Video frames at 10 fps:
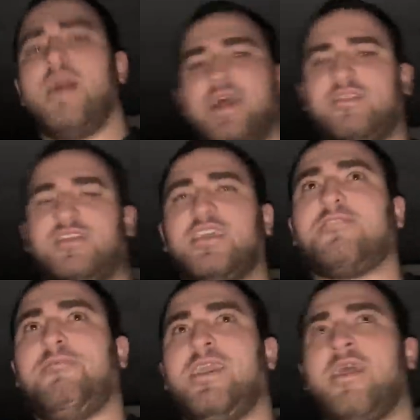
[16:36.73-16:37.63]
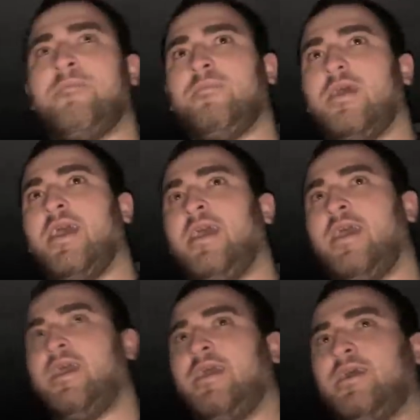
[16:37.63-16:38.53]
at six p.m.
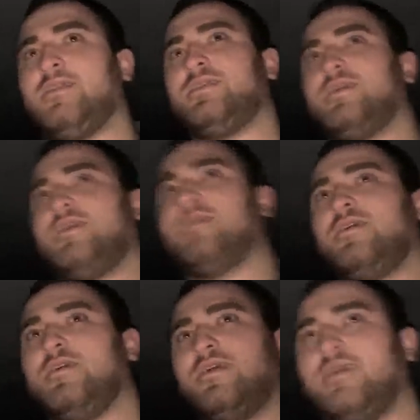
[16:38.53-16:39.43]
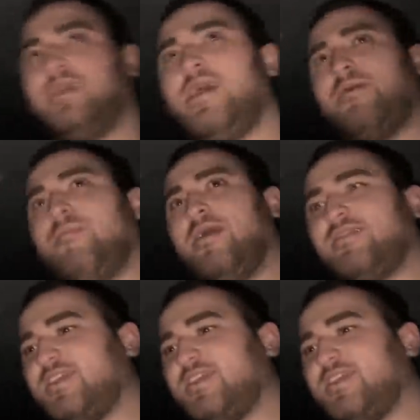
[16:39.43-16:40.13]
and yep. yeah, at